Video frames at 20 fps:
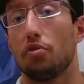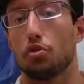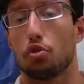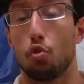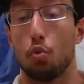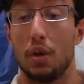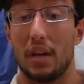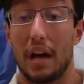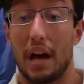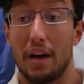
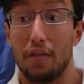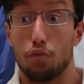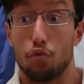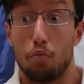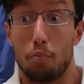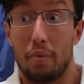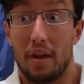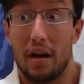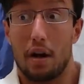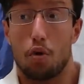So we have to
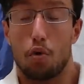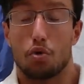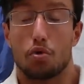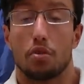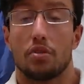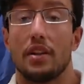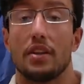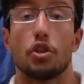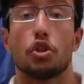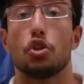pay close
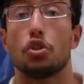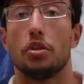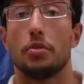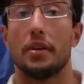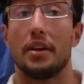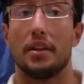attention.